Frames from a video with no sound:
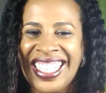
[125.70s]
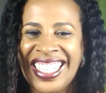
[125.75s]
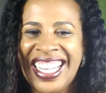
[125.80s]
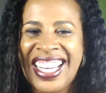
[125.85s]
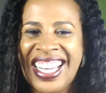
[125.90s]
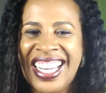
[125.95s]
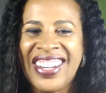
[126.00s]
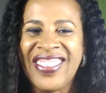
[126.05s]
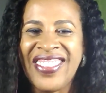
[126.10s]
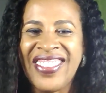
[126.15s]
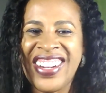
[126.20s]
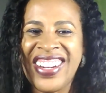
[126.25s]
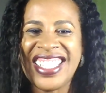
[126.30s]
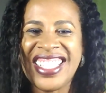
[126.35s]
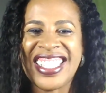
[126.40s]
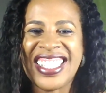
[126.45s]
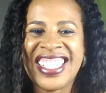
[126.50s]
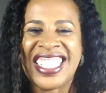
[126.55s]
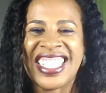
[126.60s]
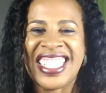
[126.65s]
Ray
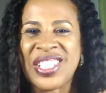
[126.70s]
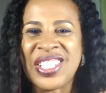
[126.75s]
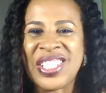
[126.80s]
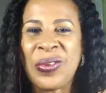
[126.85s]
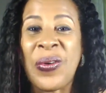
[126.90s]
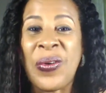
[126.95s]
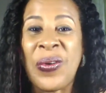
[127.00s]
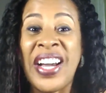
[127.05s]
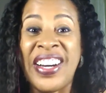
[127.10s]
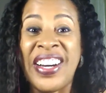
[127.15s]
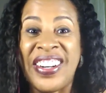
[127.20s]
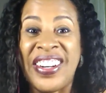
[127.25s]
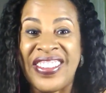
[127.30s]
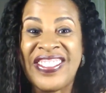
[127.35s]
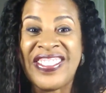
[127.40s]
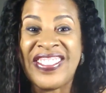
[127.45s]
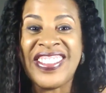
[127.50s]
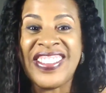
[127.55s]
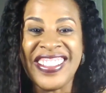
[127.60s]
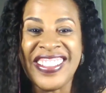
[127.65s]
says 12.
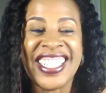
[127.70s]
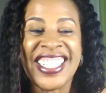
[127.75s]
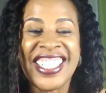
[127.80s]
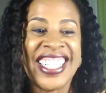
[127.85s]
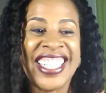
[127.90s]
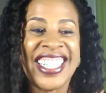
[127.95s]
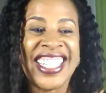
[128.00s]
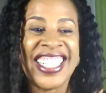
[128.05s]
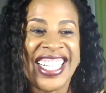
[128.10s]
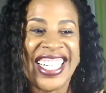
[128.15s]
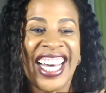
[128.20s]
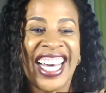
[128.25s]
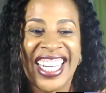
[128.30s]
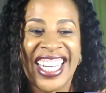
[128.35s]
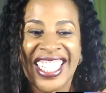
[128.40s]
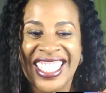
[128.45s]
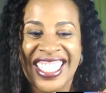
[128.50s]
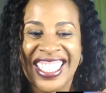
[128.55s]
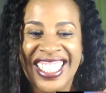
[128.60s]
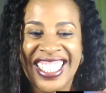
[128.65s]
Okay, got it.
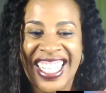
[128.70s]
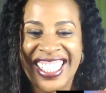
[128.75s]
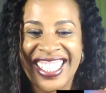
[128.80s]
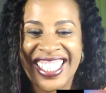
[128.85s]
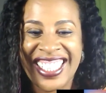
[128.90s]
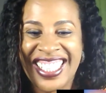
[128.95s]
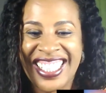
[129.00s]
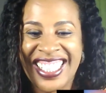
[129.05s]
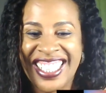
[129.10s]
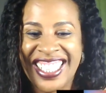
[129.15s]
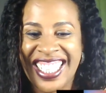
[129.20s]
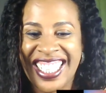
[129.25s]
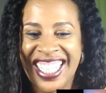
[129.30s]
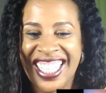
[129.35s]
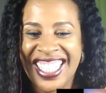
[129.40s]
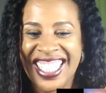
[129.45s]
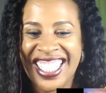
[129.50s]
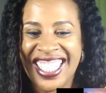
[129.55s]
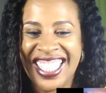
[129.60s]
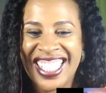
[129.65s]
That's yes.
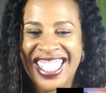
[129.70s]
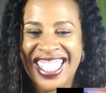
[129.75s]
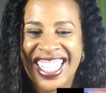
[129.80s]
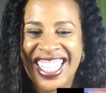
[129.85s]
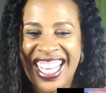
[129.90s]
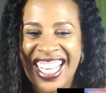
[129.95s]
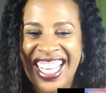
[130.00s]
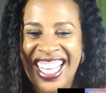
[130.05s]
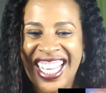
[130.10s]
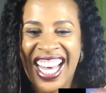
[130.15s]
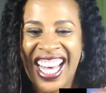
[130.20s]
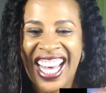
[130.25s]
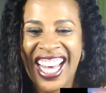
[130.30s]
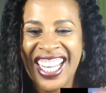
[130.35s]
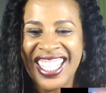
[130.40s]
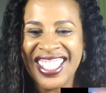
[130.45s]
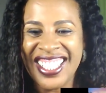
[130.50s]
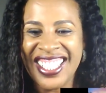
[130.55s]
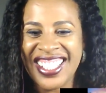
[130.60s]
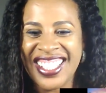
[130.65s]
I
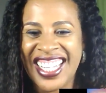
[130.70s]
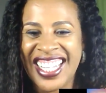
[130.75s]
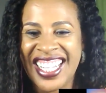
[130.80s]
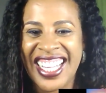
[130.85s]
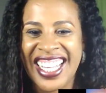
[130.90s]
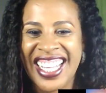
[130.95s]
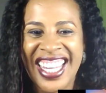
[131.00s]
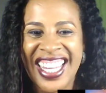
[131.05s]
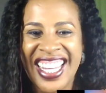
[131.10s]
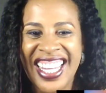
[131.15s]
understand that.